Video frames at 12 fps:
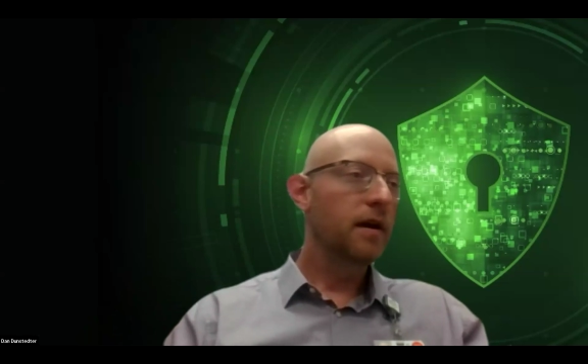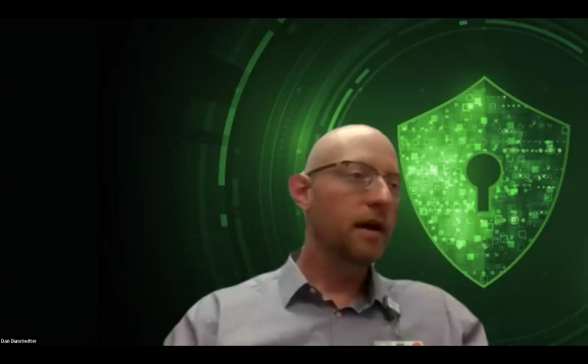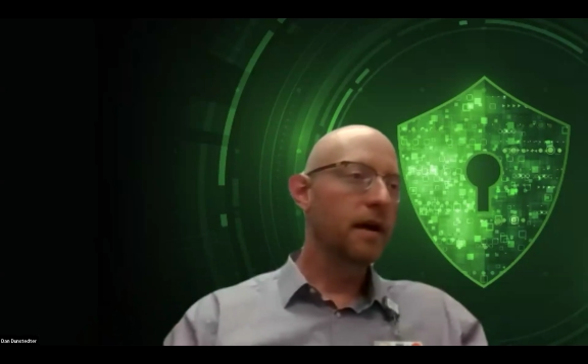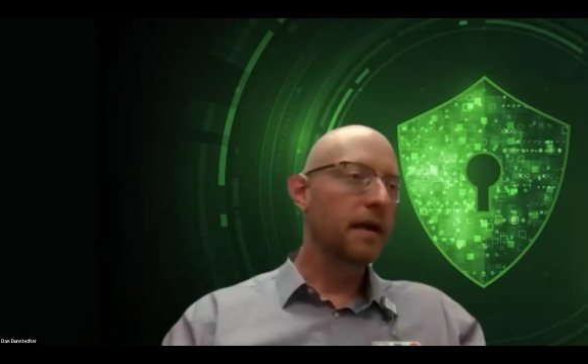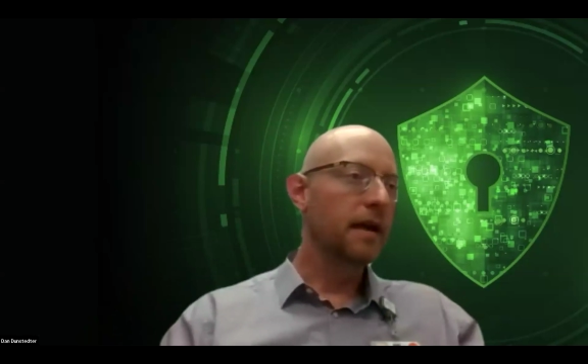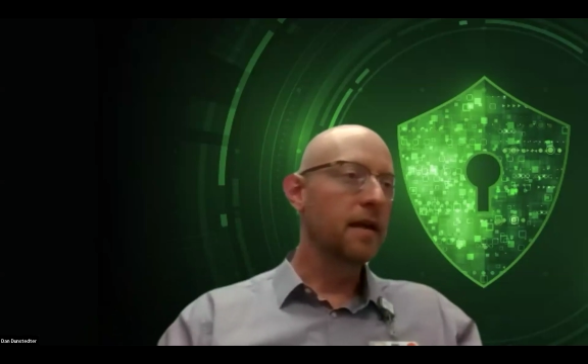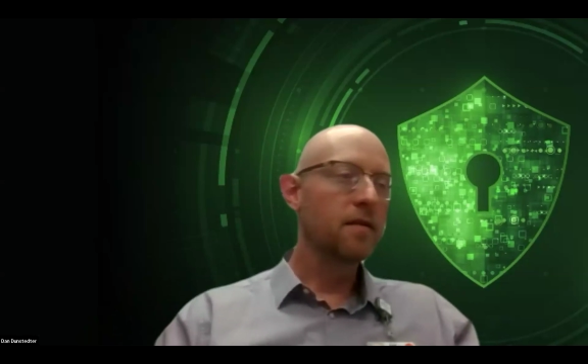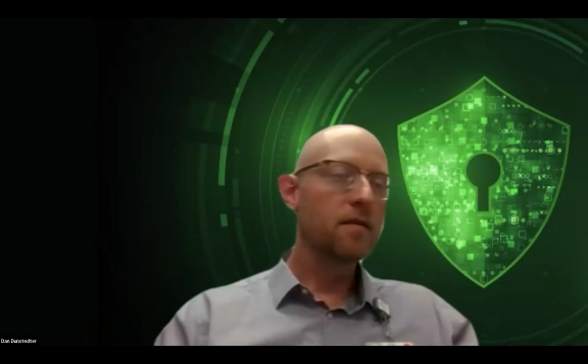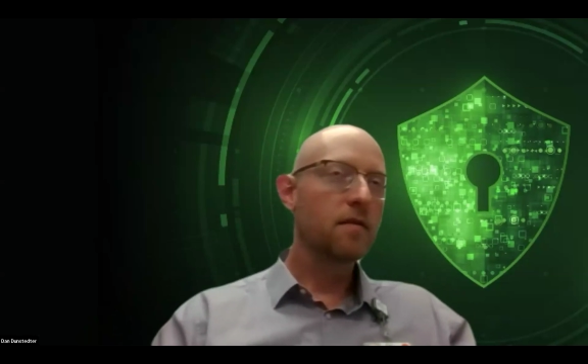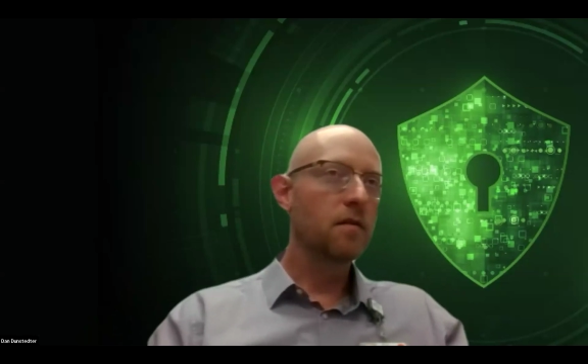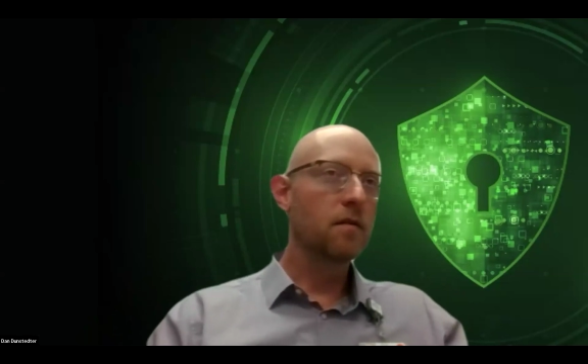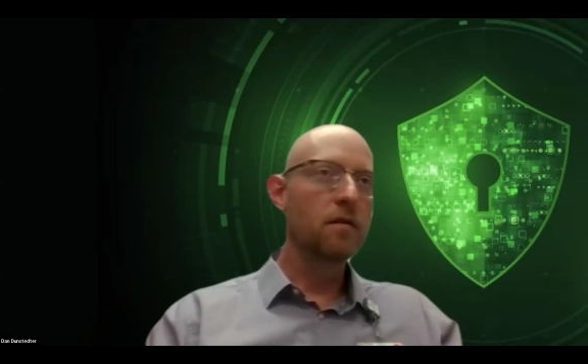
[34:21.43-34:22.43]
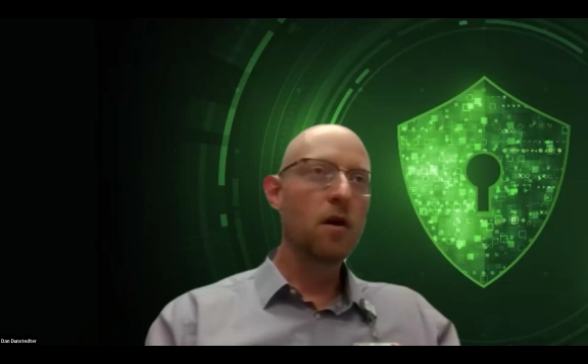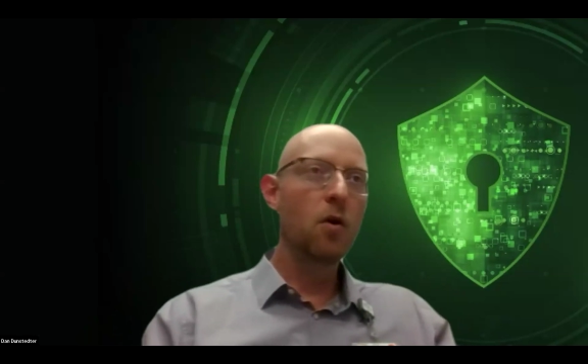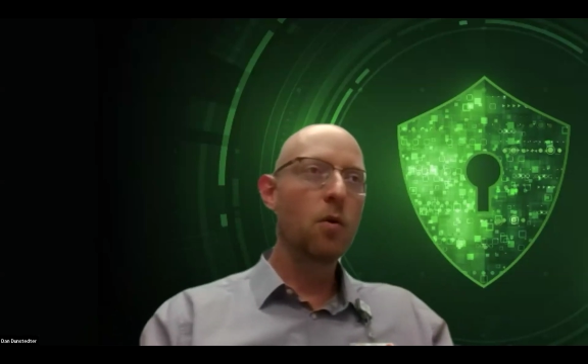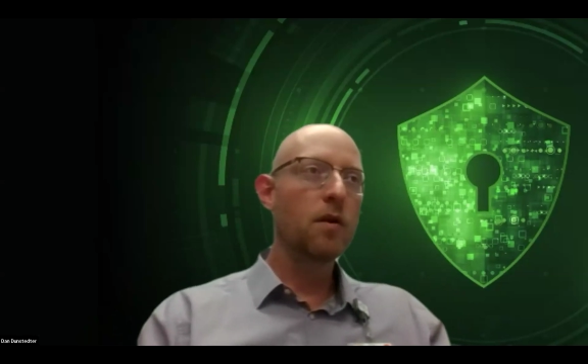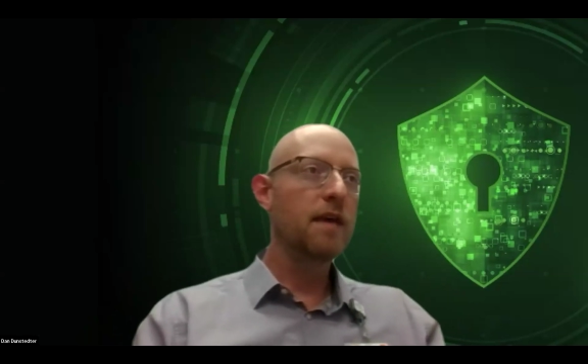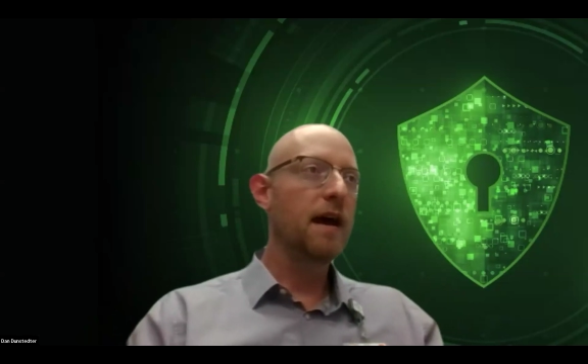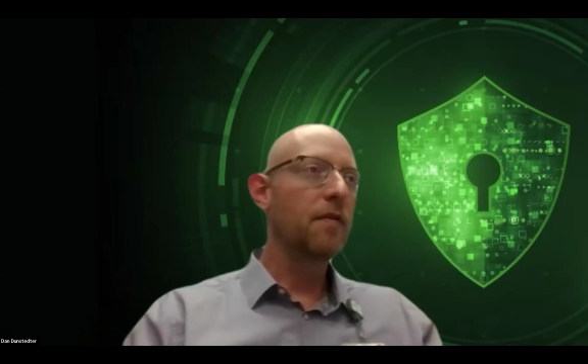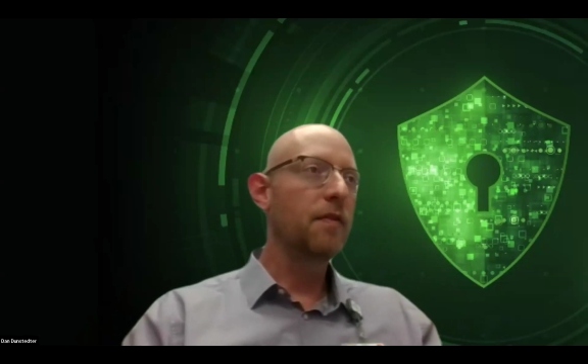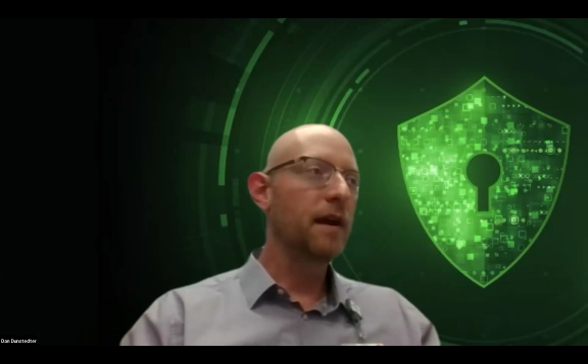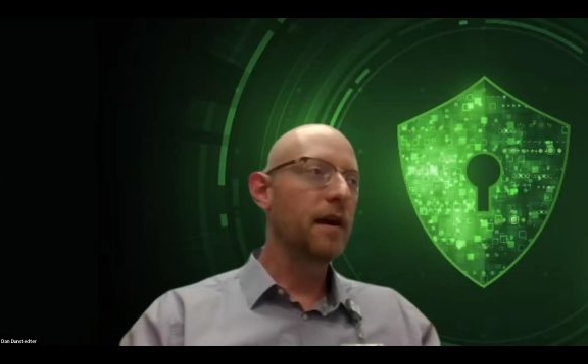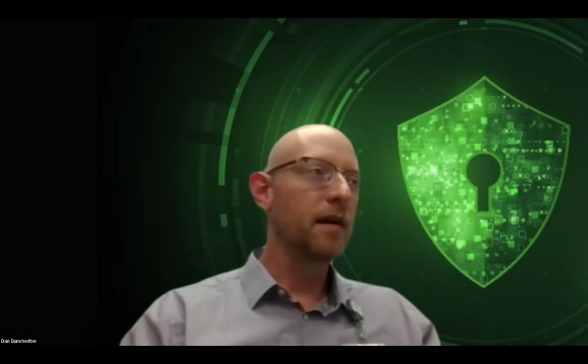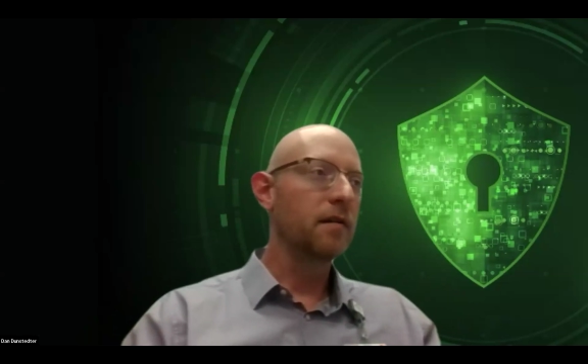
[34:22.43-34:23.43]
I guess. Know what's out
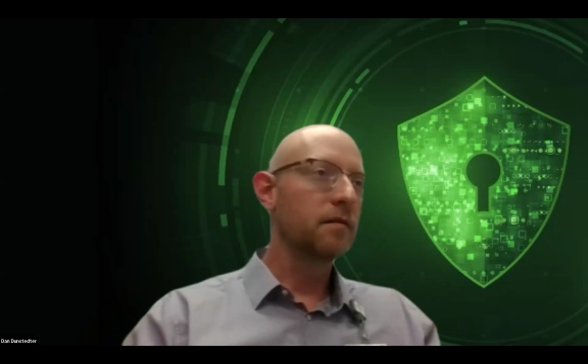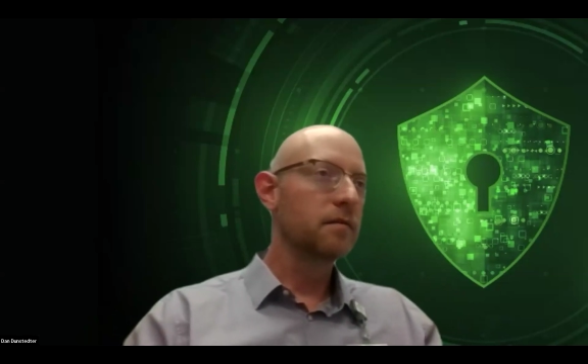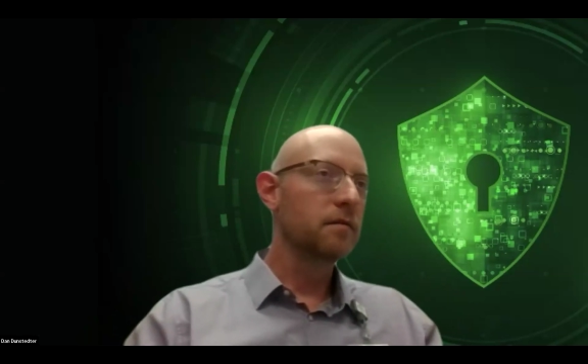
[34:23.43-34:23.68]
there.